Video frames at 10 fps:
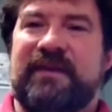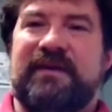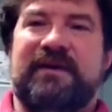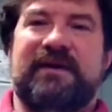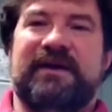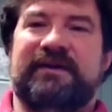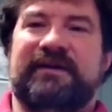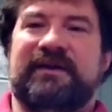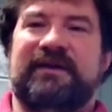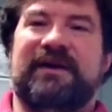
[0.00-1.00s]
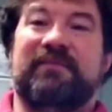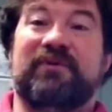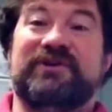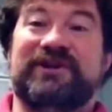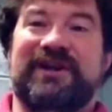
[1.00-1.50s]
and uh,
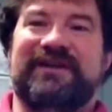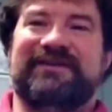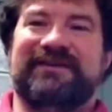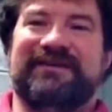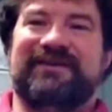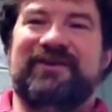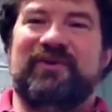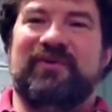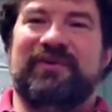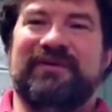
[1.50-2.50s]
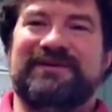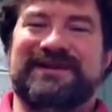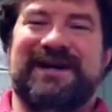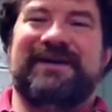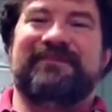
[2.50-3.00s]
appreciate uh, your
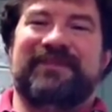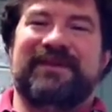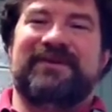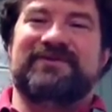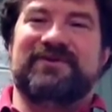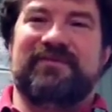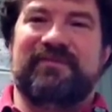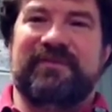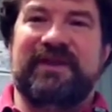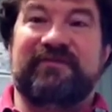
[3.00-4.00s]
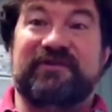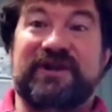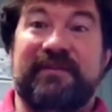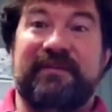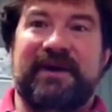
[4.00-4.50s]
time. So, thanks for
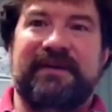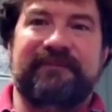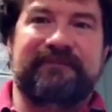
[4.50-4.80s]
stopping by.